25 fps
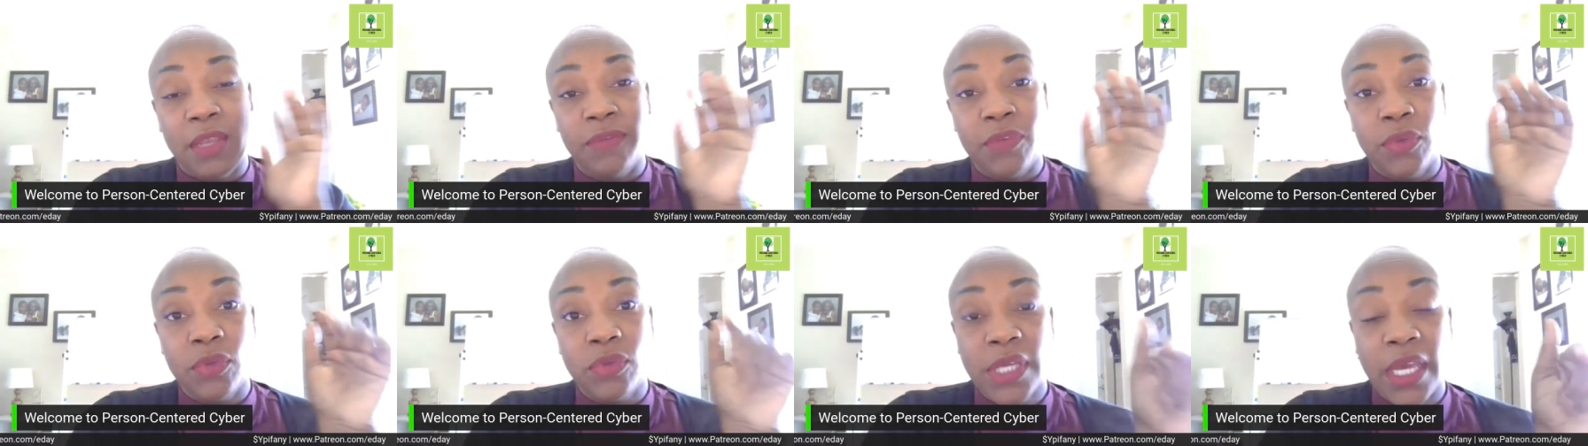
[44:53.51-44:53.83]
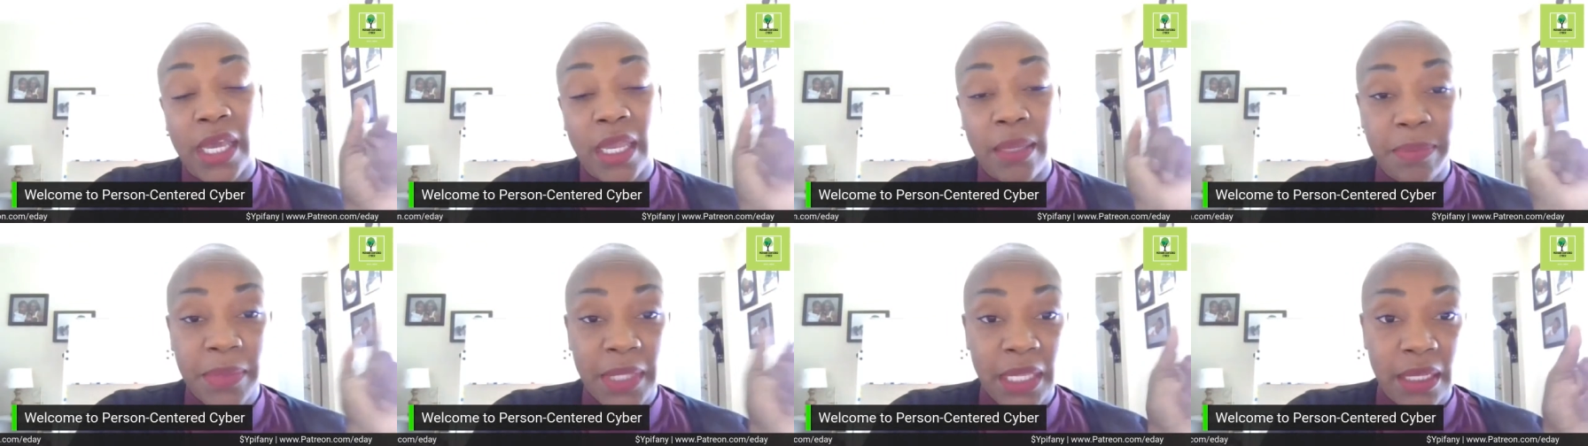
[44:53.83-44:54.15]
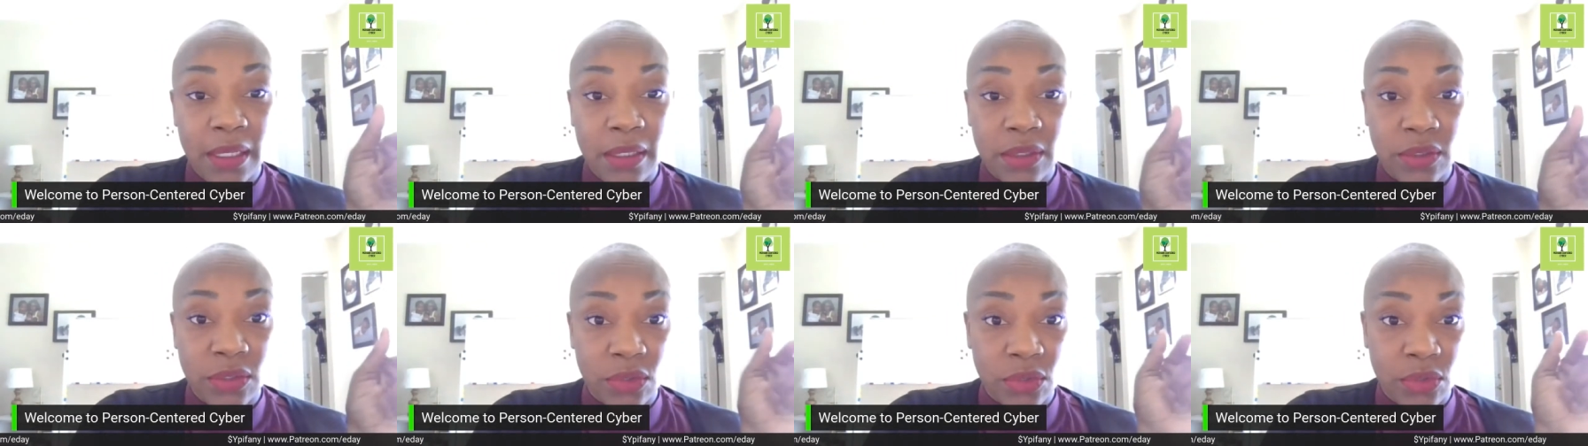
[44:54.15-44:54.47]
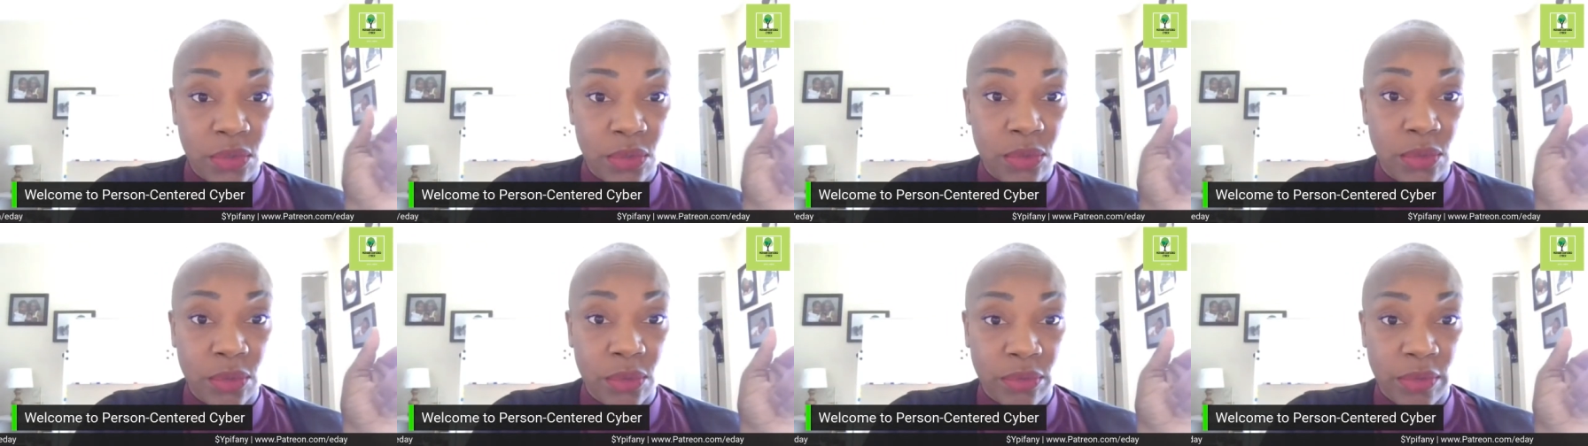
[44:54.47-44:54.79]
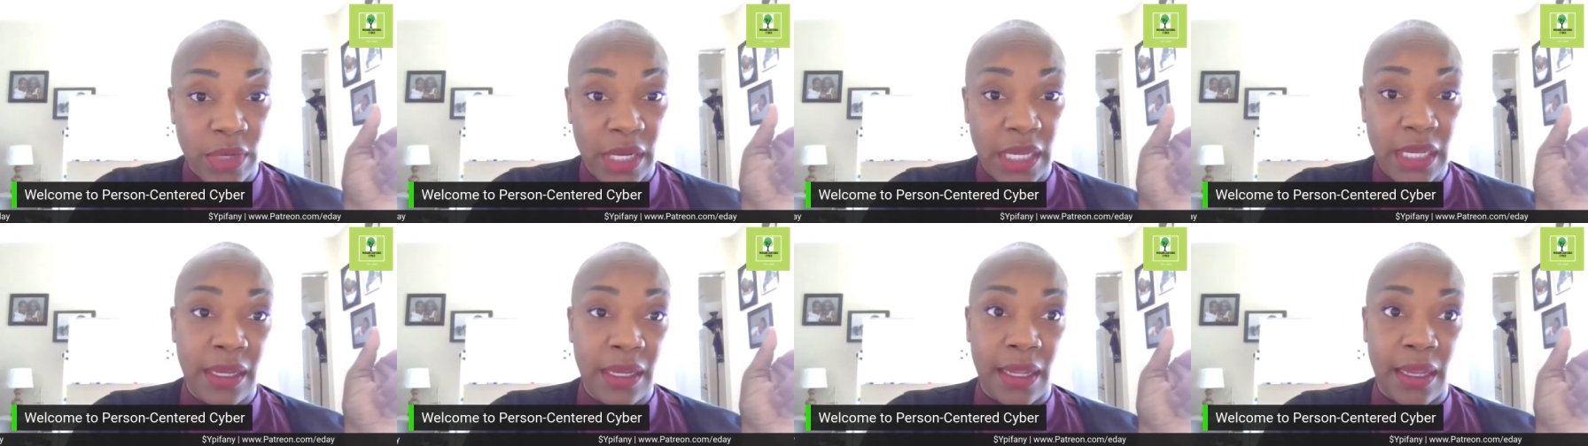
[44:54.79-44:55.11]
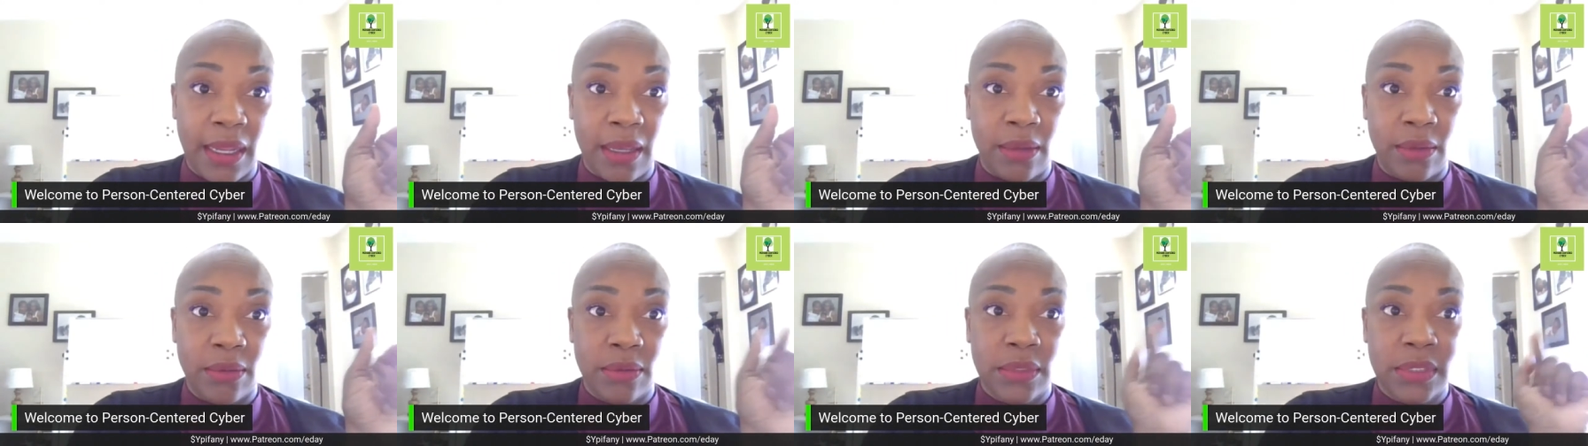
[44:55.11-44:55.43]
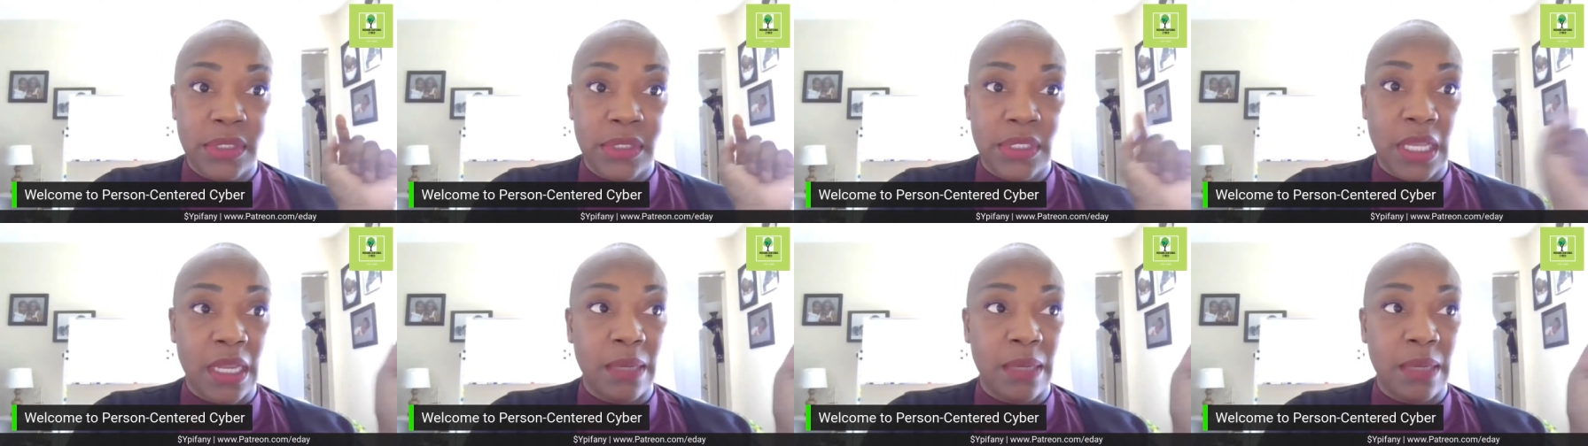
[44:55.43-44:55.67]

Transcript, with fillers: If you type that into Google right now,